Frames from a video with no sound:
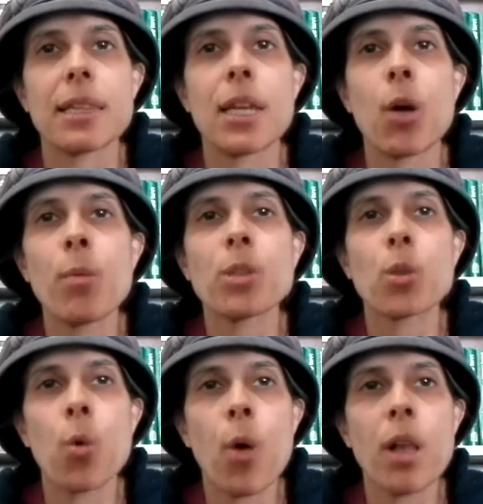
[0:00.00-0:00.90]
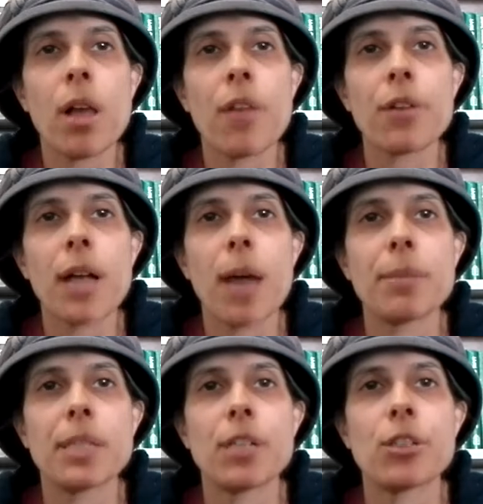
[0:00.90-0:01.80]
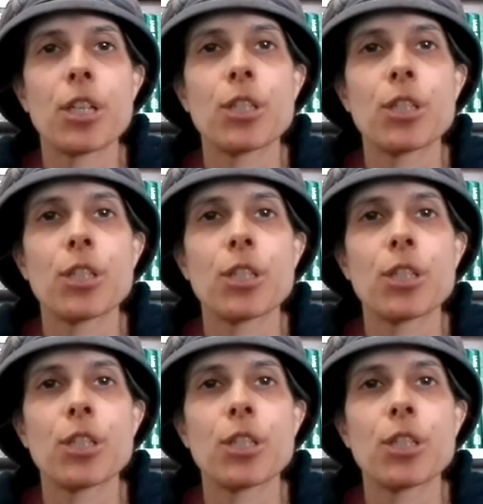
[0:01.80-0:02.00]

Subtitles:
that almost all other commentators